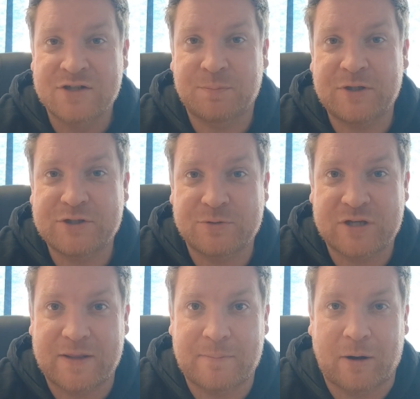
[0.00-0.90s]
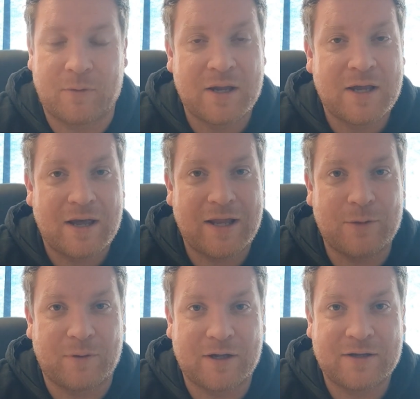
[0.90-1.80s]
So please do check them out.
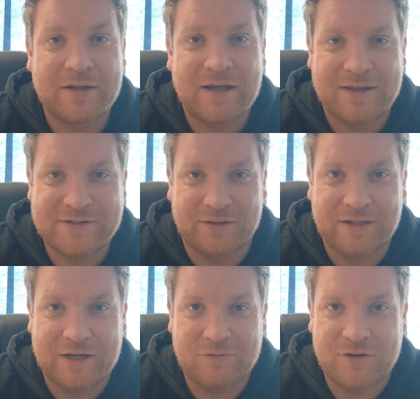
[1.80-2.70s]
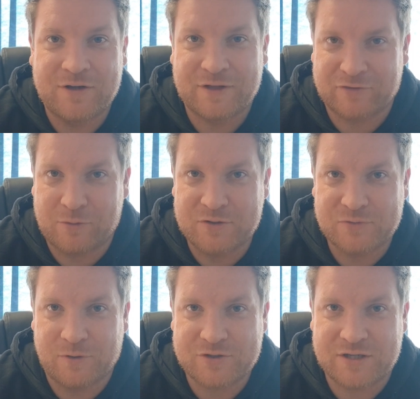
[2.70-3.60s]
Anyway, until later on, thank you very
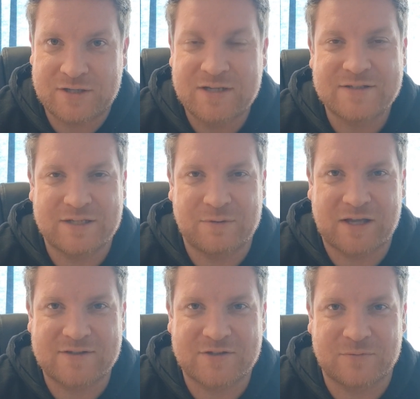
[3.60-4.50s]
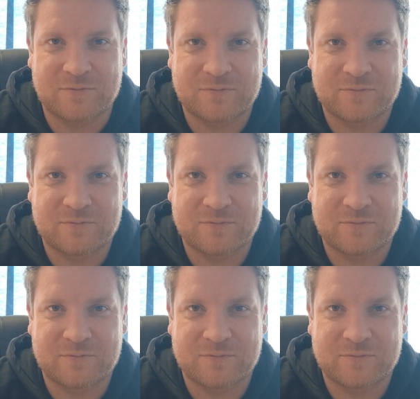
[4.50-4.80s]
much for watching. See you again soon.